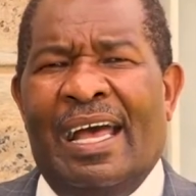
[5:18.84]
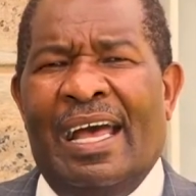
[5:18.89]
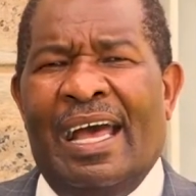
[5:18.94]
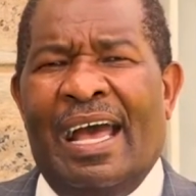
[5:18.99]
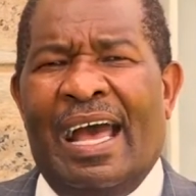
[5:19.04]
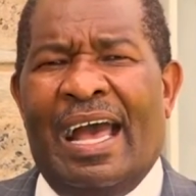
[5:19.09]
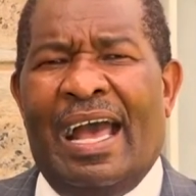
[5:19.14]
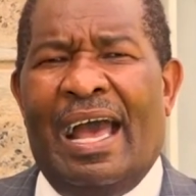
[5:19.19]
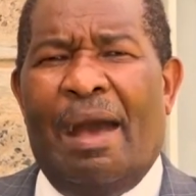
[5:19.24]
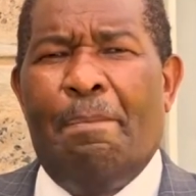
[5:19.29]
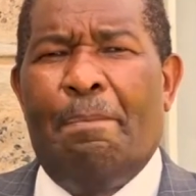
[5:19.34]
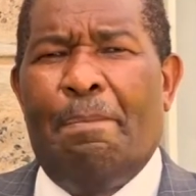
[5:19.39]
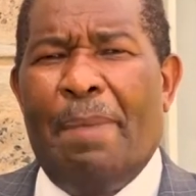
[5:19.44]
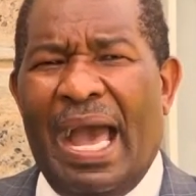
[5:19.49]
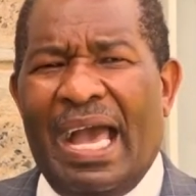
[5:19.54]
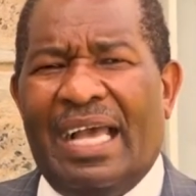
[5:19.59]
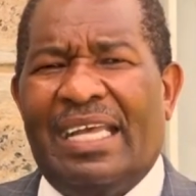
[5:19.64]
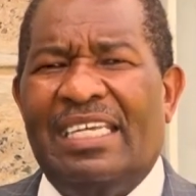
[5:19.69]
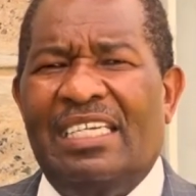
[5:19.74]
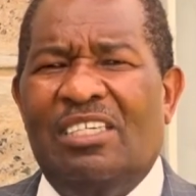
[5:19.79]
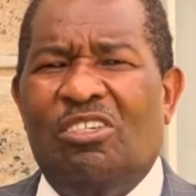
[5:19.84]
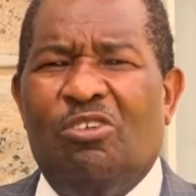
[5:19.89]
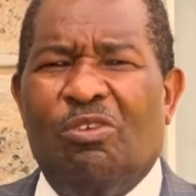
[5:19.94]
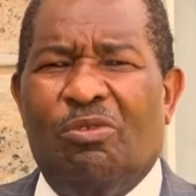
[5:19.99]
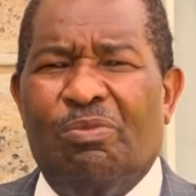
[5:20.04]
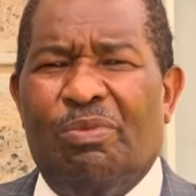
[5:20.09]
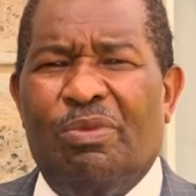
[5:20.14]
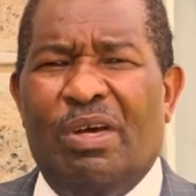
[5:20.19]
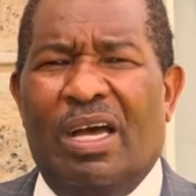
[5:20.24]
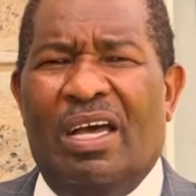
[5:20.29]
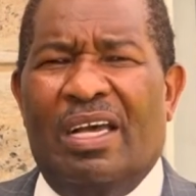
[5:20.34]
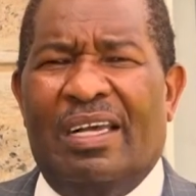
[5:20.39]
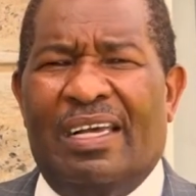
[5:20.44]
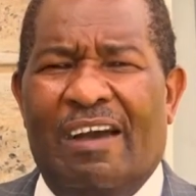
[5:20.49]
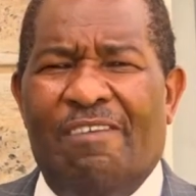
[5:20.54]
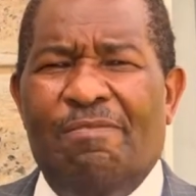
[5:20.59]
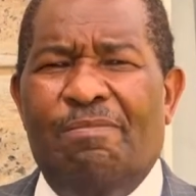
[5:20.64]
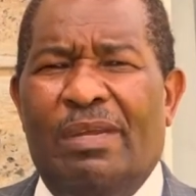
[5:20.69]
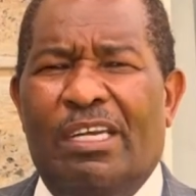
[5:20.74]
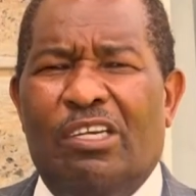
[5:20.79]
are, are back into uh,
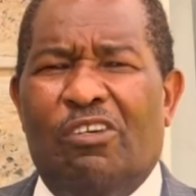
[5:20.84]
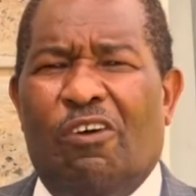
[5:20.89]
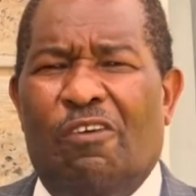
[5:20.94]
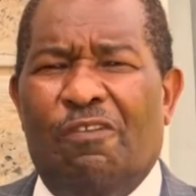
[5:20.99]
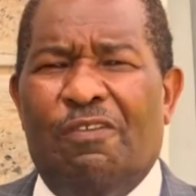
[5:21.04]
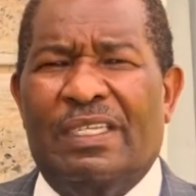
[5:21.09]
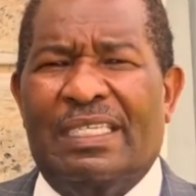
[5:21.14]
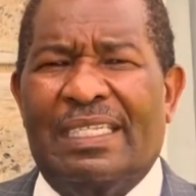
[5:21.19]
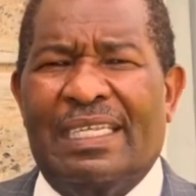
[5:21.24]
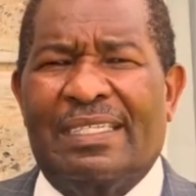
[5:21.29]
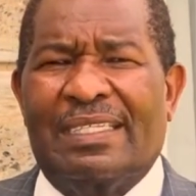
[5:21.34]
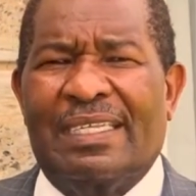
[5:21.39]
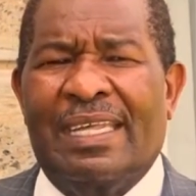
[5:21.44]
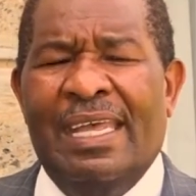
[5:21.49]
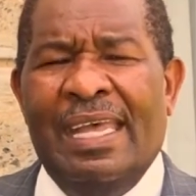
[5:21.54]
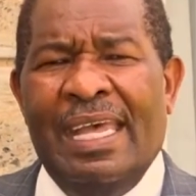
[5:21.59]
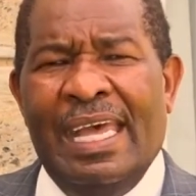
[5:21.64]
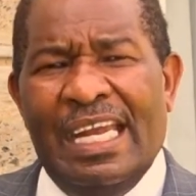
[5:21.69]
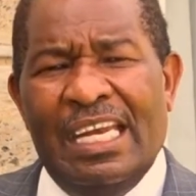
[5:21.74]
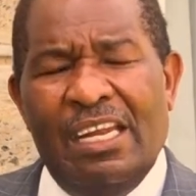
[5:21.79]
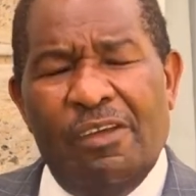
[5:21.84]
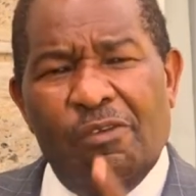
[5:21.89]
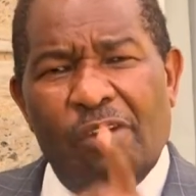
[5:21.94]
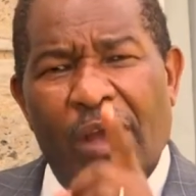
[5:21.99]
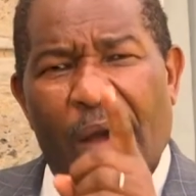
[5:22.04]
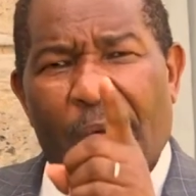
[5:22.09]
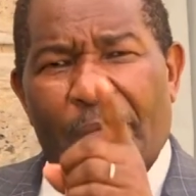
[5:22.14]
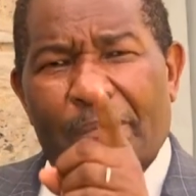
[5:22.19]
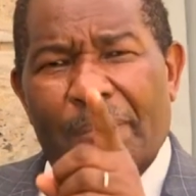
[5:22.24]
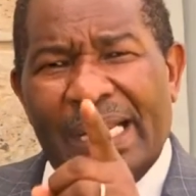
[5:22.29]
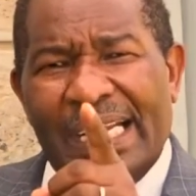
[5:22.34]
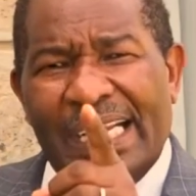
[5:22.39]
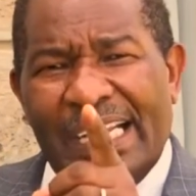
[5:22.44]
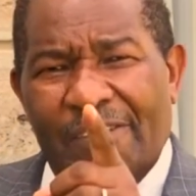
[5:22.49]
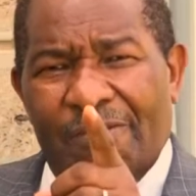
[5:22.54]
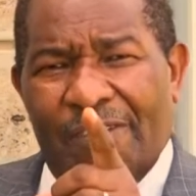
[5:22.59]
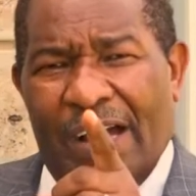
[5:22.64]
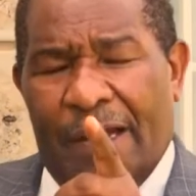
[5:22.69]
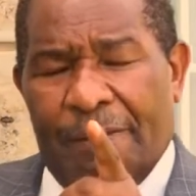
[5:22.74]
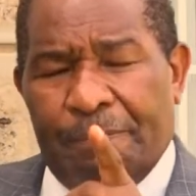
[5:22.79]
government offices. And if you are a
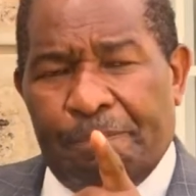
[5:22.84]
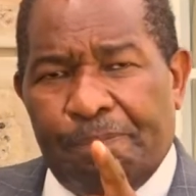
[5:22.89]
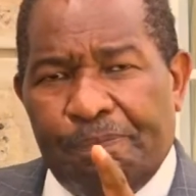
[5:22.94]
believer,